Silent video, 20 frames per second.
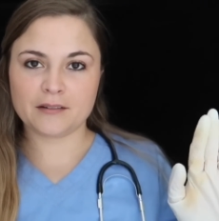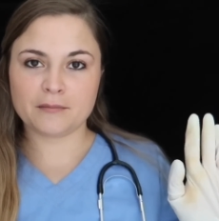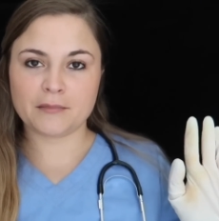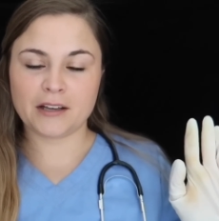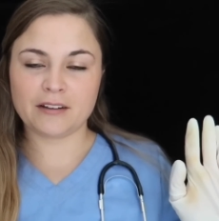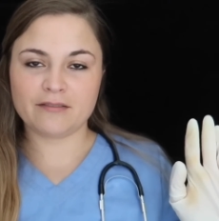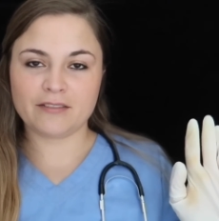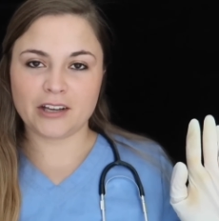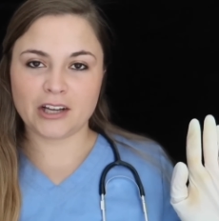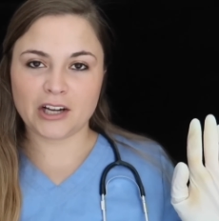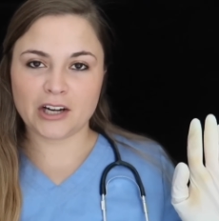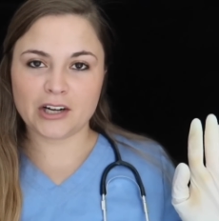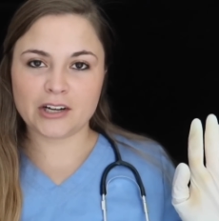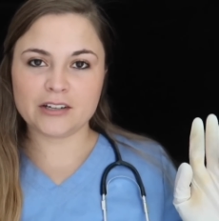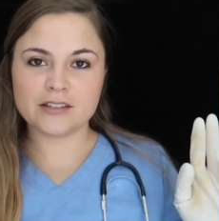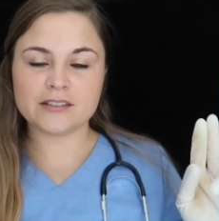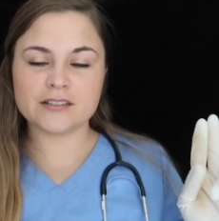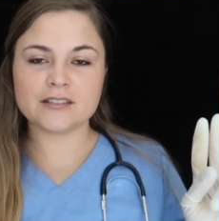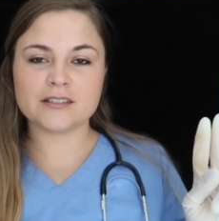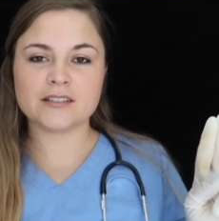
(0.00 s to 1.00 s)
my
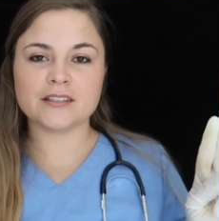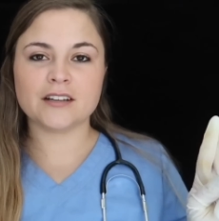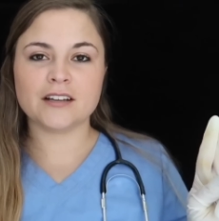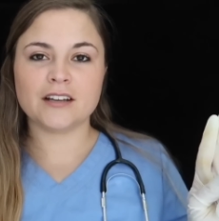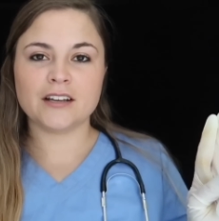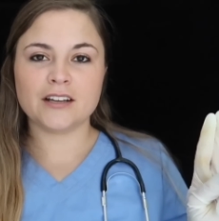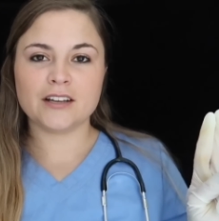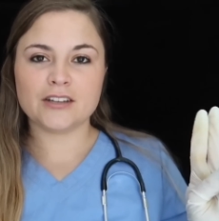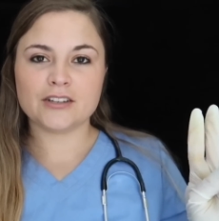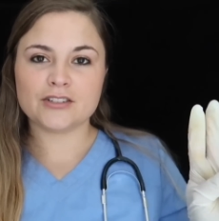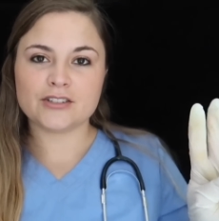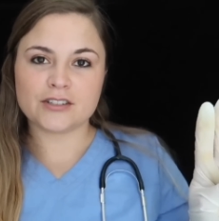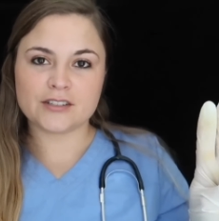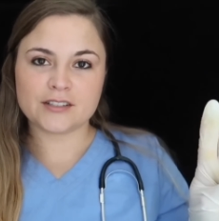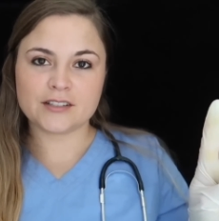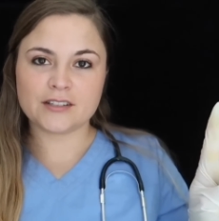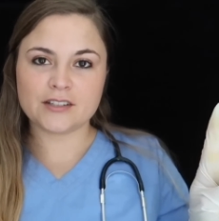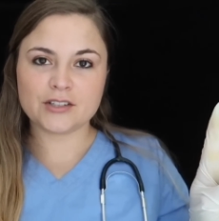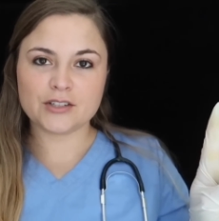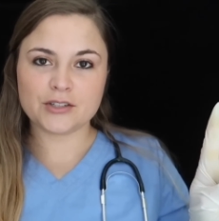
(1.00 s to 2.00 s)
fingers,
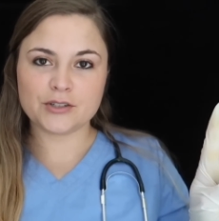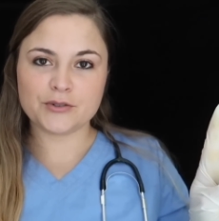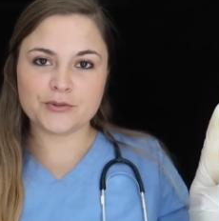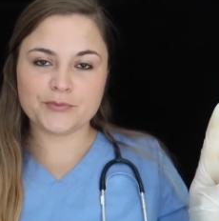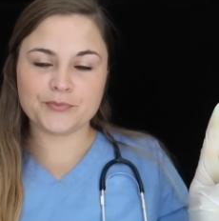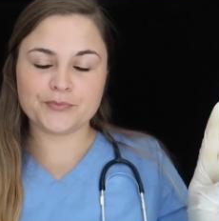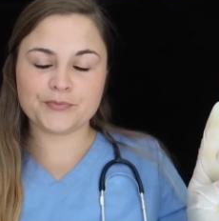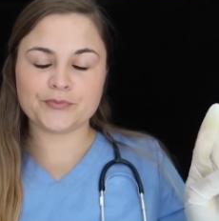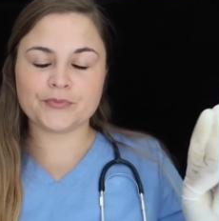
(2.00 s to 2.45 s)
just the two,